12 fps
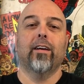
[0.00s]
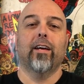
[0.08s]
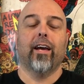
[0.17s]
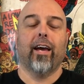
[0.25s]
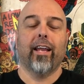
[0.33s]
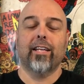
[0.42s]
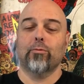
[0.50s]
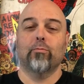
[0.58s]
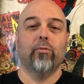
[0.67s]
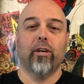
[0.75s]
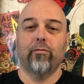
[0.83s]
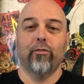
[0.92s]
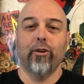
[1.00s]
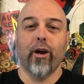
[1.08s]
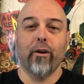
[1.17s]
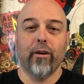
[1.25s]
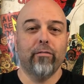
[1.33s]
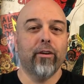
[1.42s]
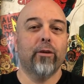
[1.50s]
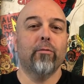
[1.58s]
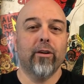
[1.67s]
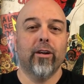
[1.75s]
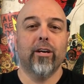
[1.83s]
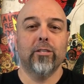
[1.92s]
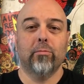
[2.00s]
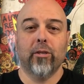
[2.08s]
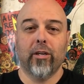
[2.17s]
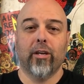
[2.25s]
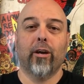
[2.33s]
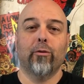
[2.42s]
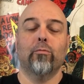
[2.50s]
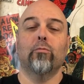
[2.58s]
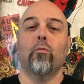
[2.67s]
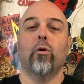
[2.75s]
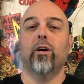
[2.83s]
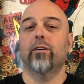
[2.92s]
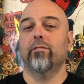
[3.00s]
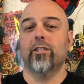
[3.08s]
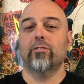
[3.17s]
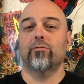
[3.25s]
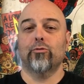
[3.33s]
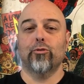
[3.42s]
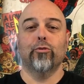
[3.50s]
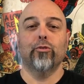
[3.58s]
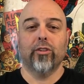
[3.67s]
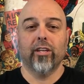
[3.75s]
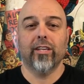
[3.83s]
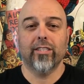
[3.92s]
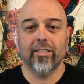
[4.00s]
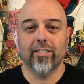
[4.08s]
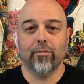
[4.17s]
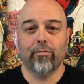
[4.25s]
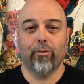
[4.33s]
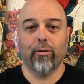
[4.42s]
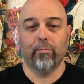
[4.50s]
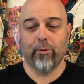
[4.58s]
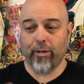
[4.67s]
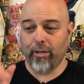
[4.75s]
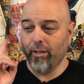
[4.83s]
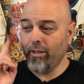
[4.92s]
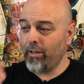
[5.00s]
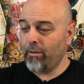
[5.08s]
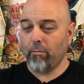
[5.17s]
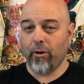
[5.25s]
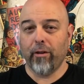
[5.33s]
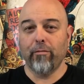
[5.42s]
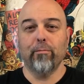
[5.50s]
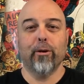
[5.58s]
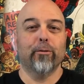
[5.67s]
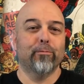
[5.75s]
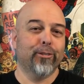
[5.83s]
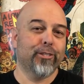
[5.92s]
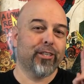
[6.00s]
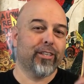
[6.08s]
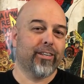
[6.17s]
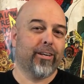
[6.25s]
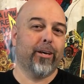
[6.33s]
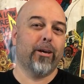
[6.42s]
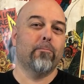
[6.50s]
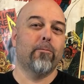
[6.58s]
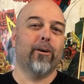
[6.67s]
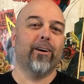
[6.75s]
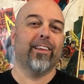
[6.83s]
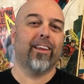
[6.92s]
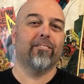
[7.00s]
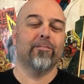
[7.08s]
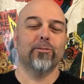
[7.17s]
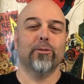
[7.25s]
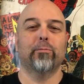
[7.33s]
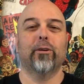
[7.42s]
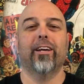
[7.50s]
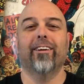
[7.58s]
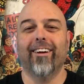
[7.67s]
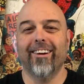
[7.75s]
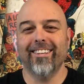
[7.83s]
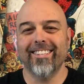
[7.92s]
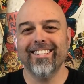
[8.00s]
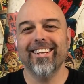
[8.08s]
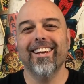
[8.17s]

If anyone knows me, there's two things that define me: my heavy metal music and my love of superheroes.